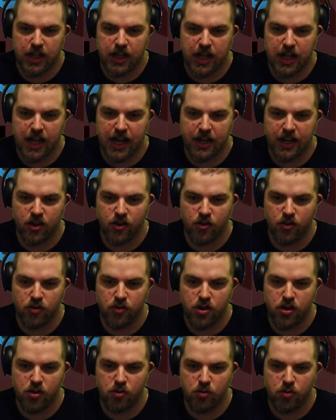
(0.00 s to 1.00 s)
I don't
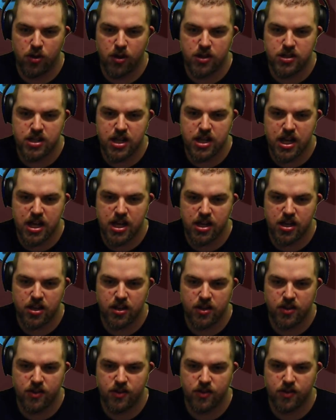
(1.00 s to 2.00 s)
know where it's
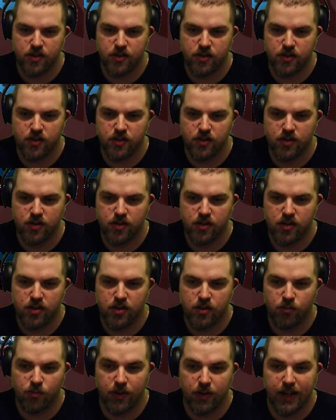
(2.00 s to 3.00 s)
at.
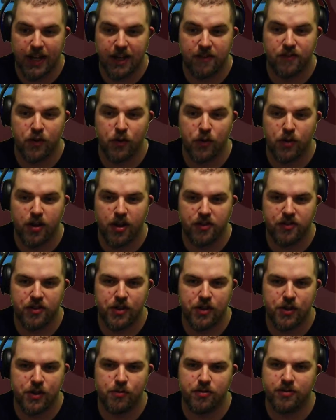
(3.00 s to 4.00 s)
We need food also.